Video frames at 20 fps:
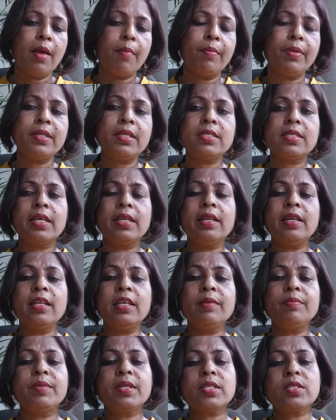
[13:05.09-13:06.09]
But the seller,
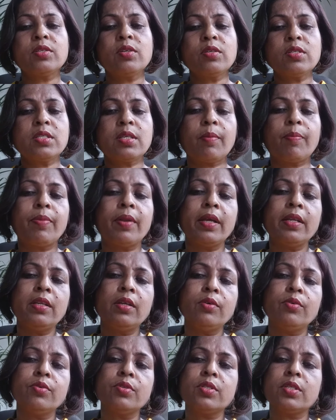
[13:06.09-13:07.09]
if does not supply
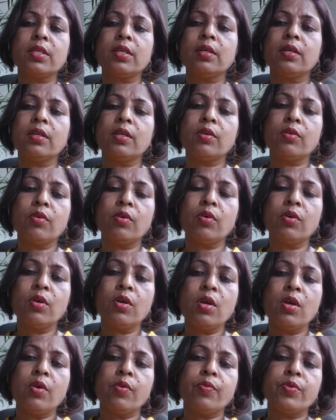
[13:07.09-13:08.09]
the goods
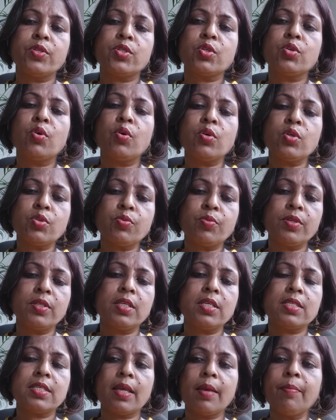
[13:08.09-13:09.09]
which goes with
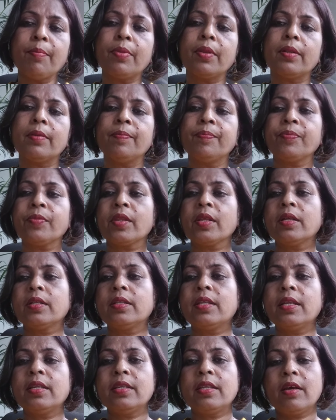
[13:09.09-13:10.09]
the sample,
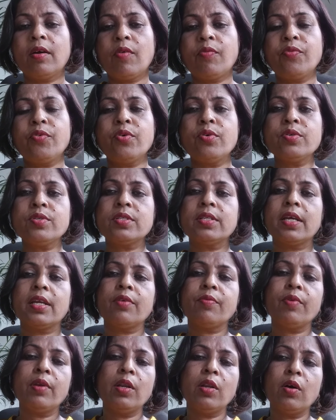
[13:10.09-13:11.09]
then of course there
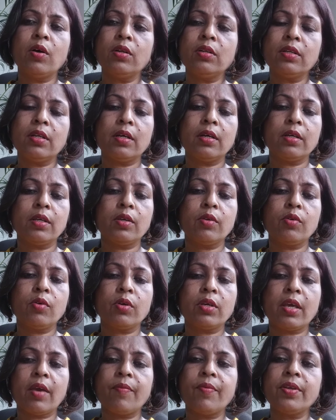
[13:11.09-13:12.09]
will not
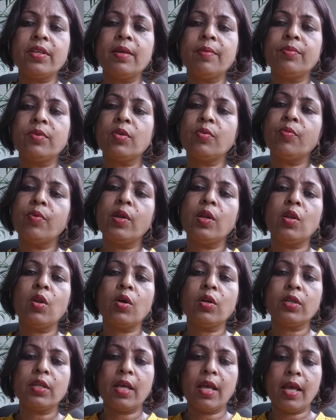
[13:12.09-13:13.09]
caveat emptor will
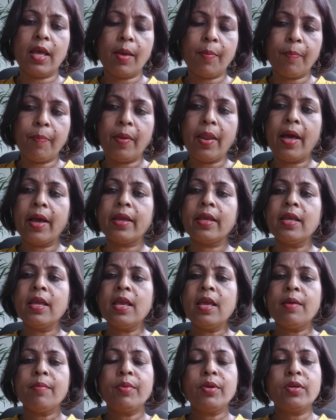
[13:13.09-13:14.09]
not apply,
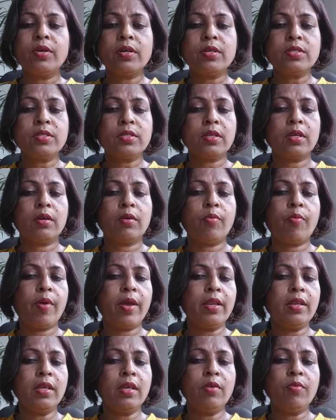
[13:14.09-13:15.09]
because
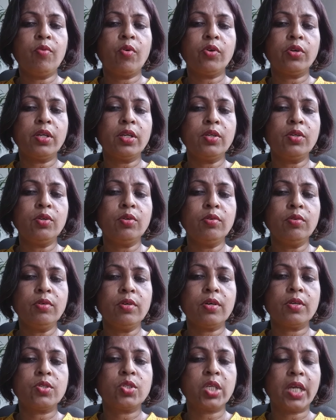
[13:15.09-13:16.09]
when he wanted to
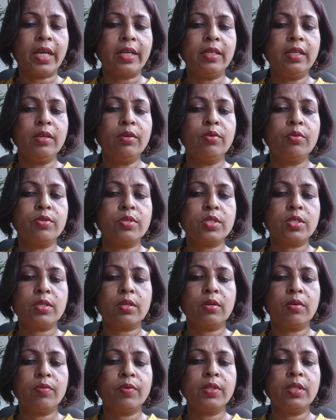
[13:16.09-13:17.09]
check the
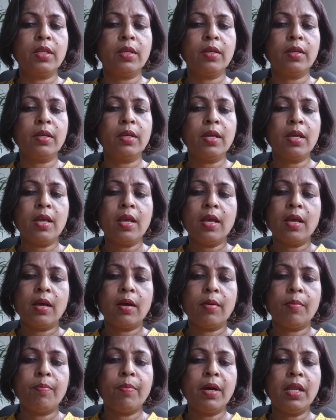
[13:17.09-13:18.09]
goods with the
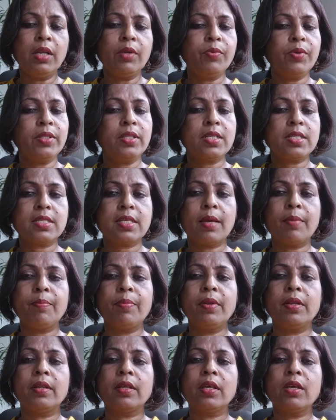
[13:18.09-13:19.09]
bulk with the
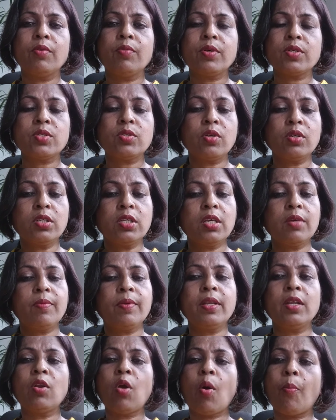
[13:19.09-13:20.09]
sample, he was not
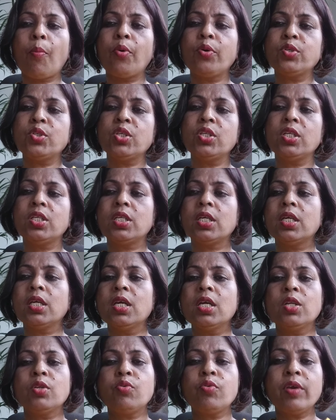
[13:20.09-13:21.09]
given an opportunity
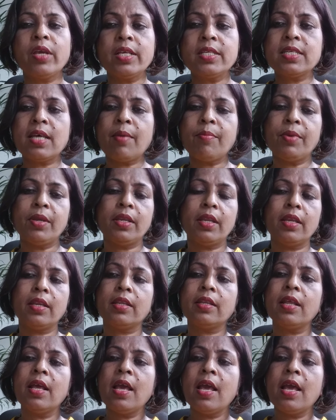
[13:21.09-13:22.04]
to examine it.